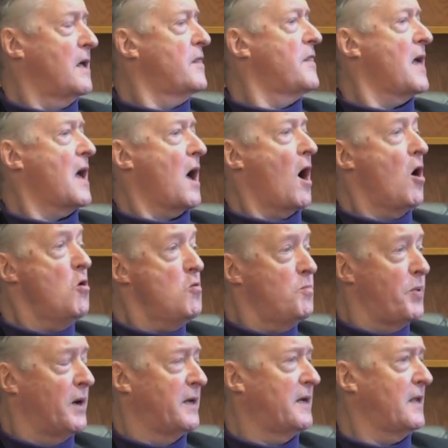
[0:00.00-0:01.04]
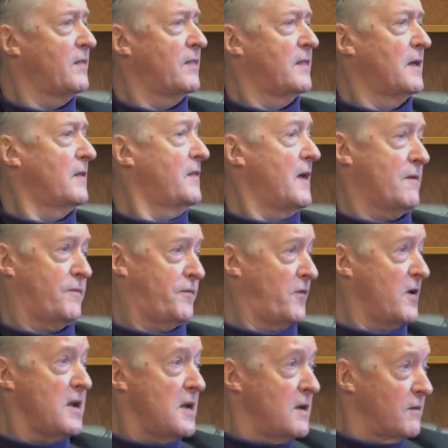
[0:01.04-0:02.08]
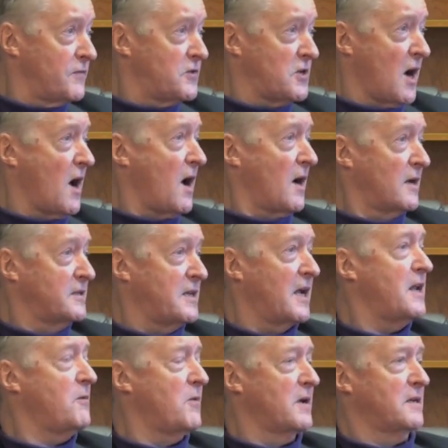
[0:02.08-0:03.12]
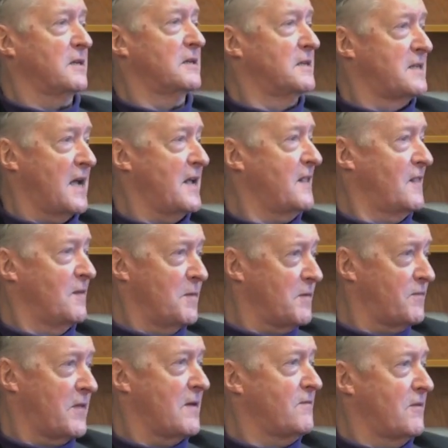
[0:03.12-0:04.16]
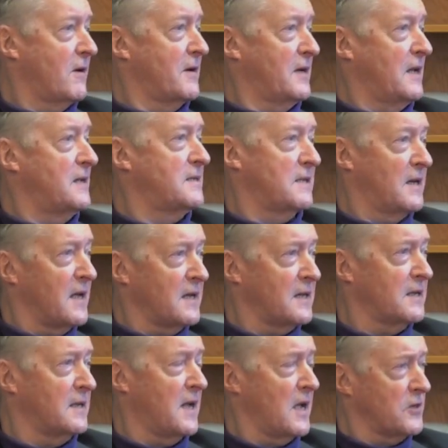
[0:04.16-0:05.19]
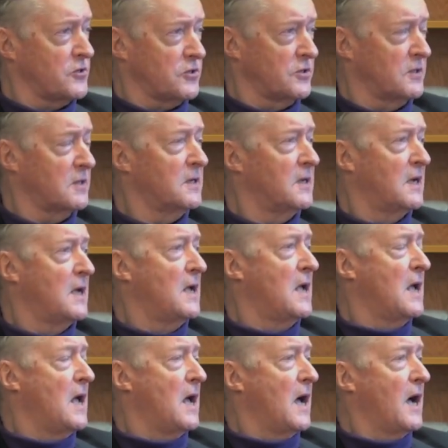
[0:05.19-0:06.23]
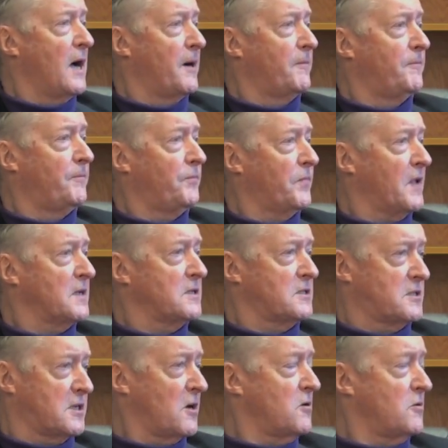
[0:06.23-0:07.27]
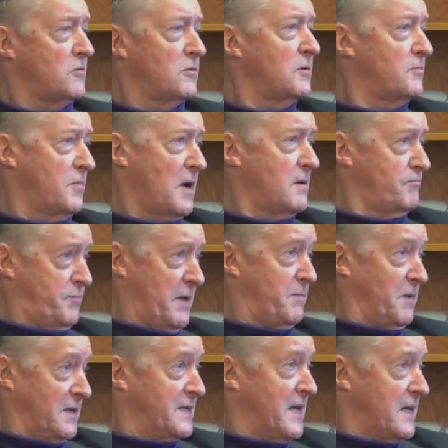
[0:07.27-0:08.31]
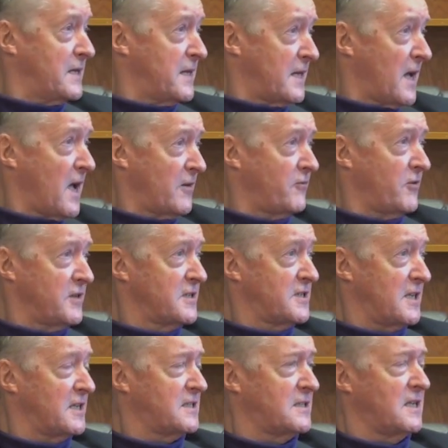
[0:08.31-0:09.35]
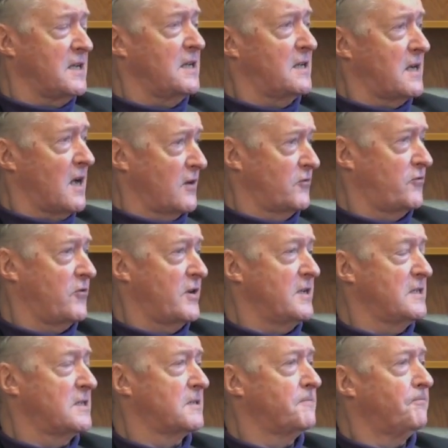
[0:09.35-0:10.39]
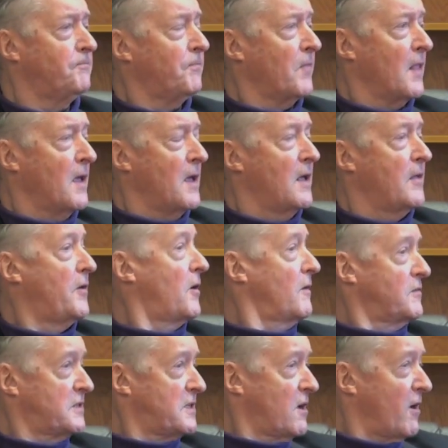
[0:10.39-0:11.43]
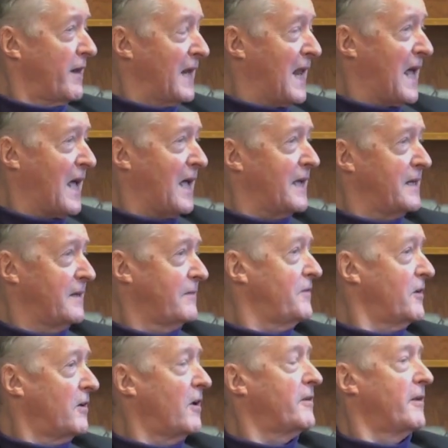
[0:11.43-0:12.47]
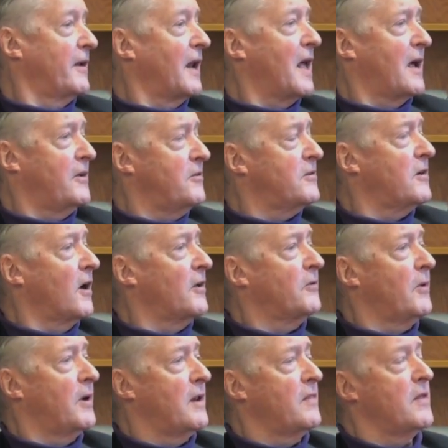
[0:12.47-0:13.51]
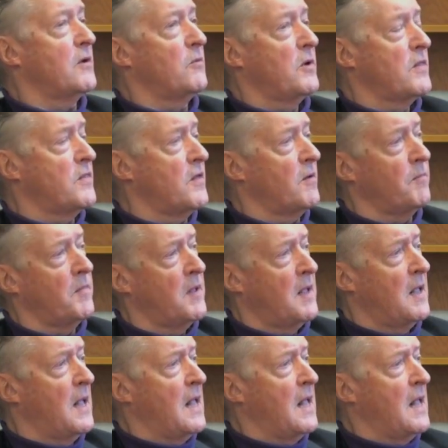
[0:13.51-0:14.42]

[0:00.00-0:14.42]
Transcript: They're open in that they're free of charge. Anyone can take them if they've got an internet connection. So people did in 160 countries. They're obviously online. If you're not online, you can't do anything with them.